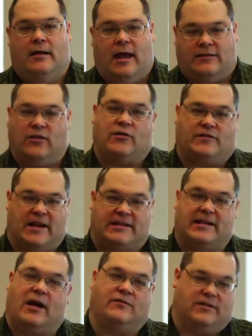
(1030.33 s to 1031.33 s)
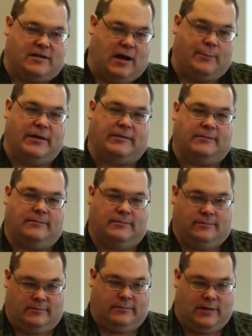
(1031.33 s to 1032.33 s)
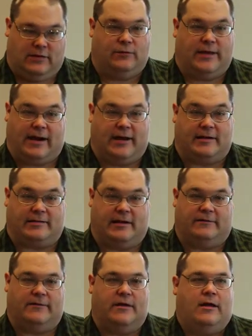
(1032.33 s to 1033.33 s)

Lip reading: And so there's technology coming to do that kind of stuff.